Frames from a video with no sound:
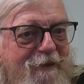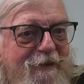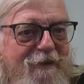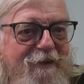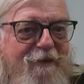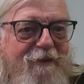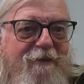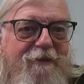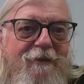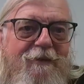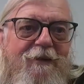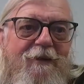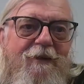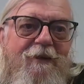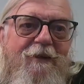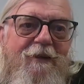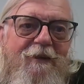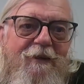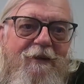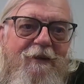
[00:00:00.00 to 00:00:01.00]
That is
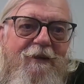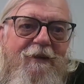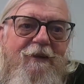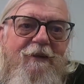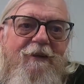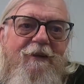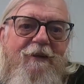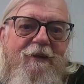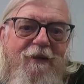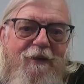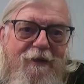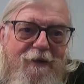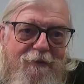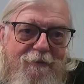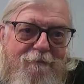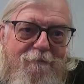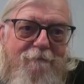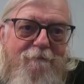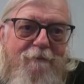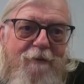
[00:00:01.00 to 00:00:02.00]
incredible. Yeah.
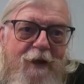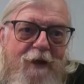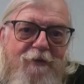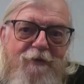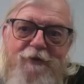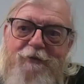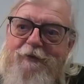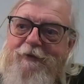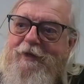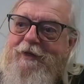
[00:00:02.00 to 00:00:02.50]
That's I give awesome.